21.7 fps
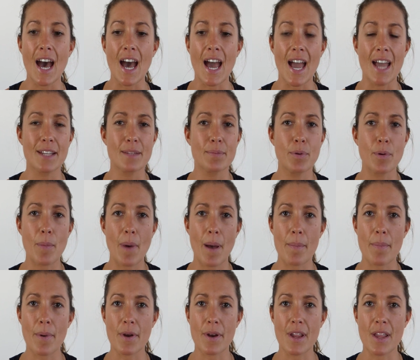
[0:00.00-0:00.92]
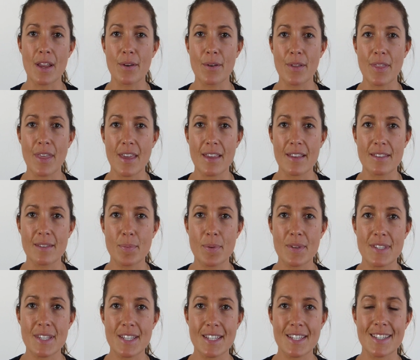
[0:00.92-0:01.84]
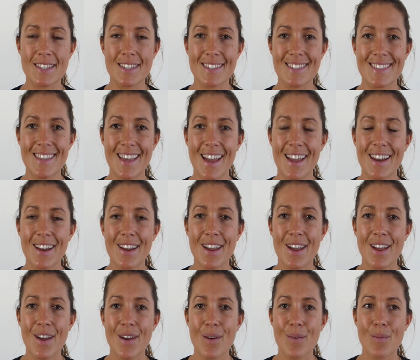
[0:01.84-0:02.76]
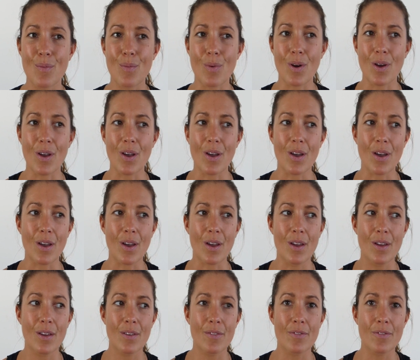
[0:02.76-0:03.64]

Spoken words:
I had to put my body in all these positions that were